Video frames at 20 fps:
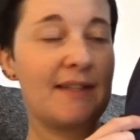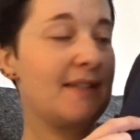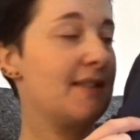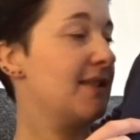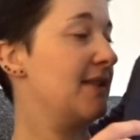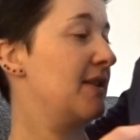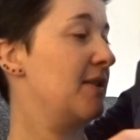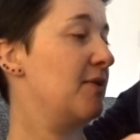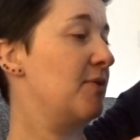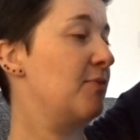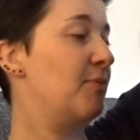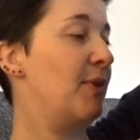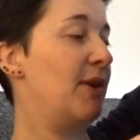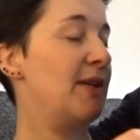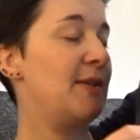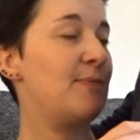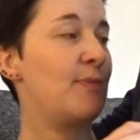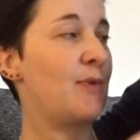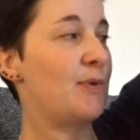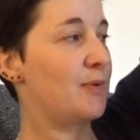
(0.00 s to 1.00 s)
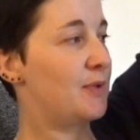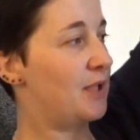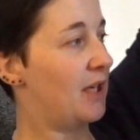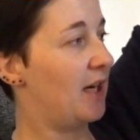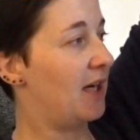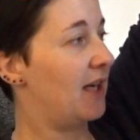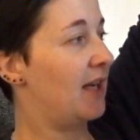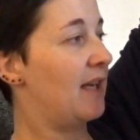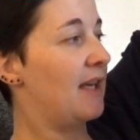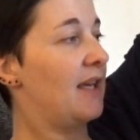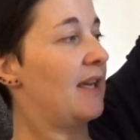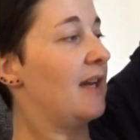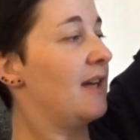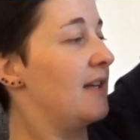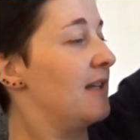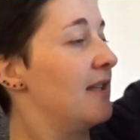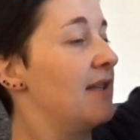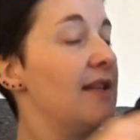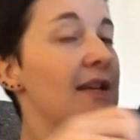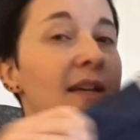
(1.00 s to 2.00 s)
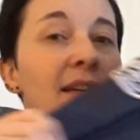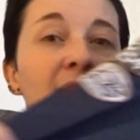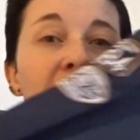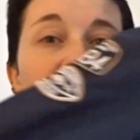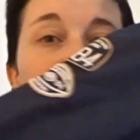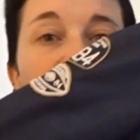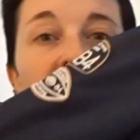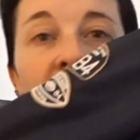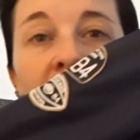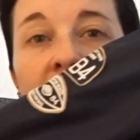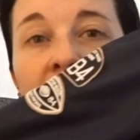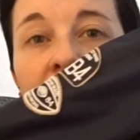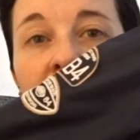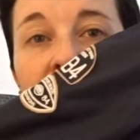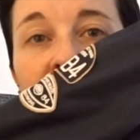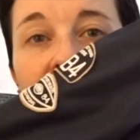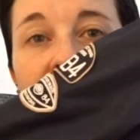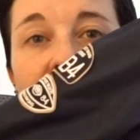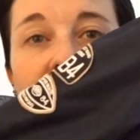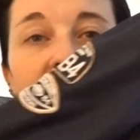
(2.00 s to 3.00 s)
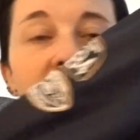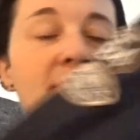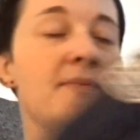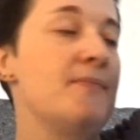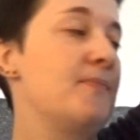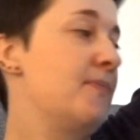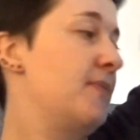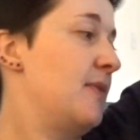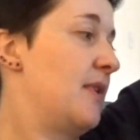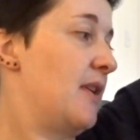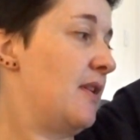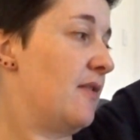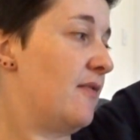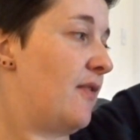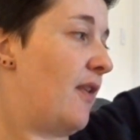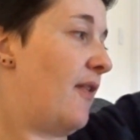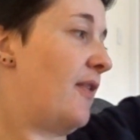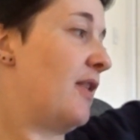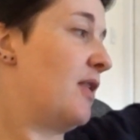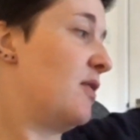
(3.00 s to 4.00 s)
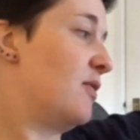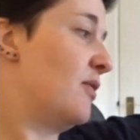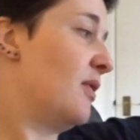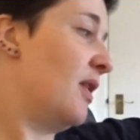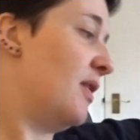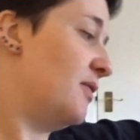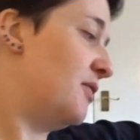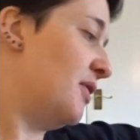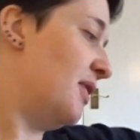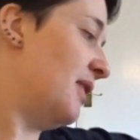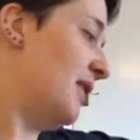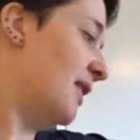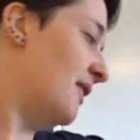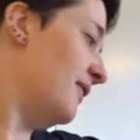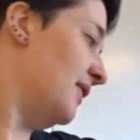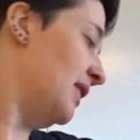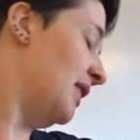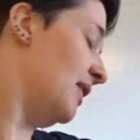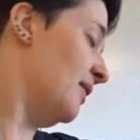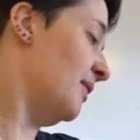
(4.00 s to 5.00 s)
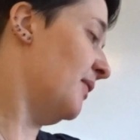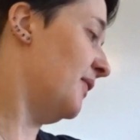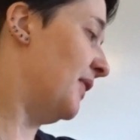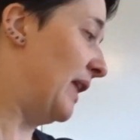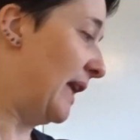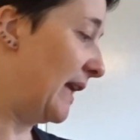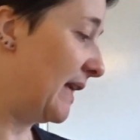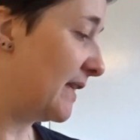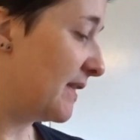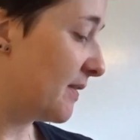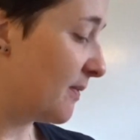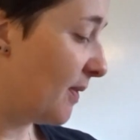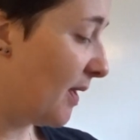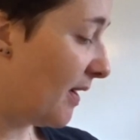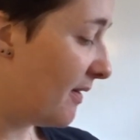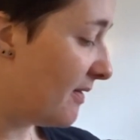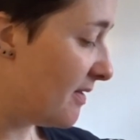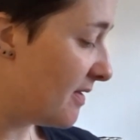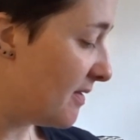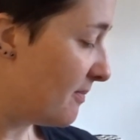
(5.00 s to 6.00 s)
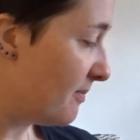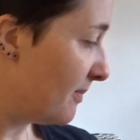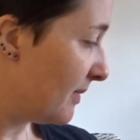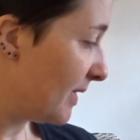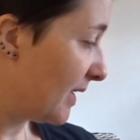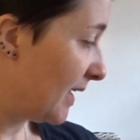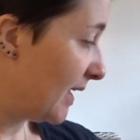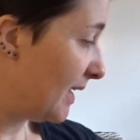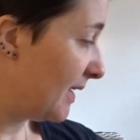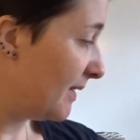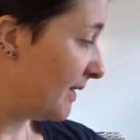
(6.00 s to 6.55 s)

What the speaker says: his little baseball jacket kind of thing. You look very cool. I'll try and get a video of you later wearing them. Okay.